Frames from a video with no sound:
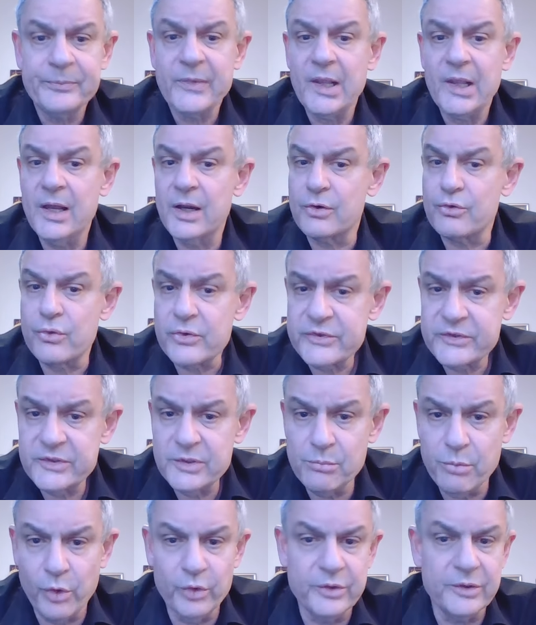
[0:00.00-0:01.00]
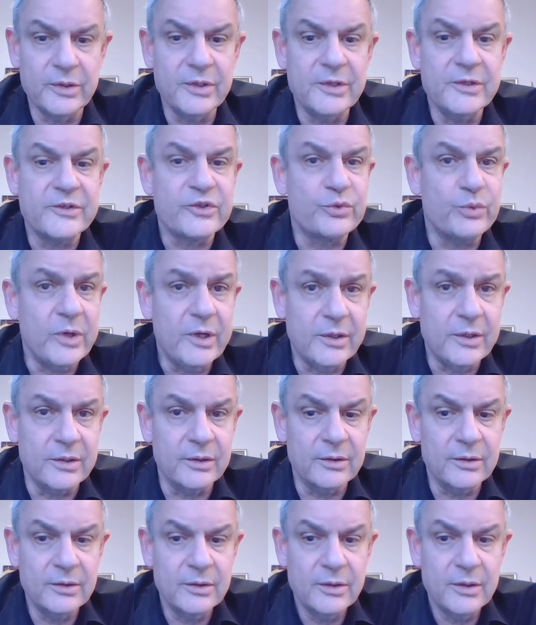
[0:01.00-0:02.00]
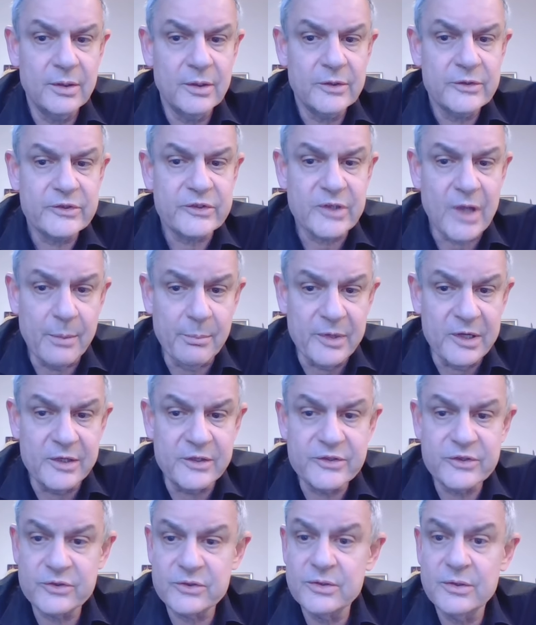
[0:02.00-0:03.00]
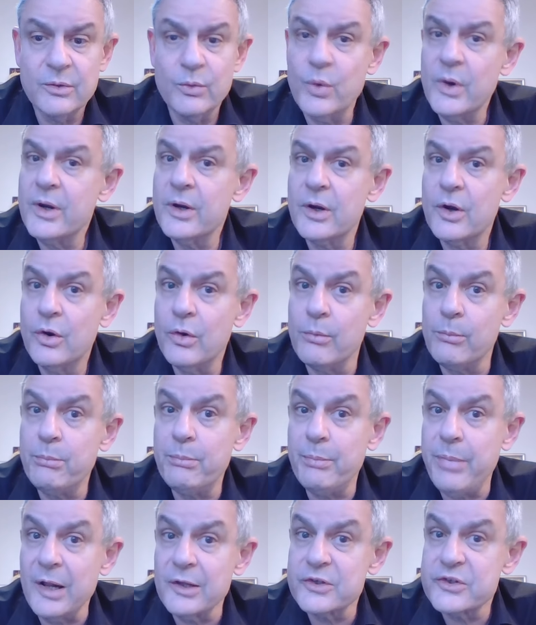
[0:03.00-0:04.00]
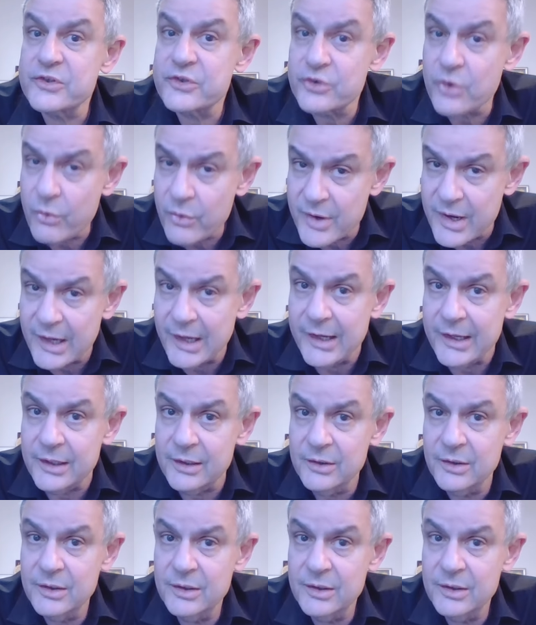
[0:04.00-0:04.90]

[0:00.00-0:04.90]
Across the border in Sweden, Samis were compulsorily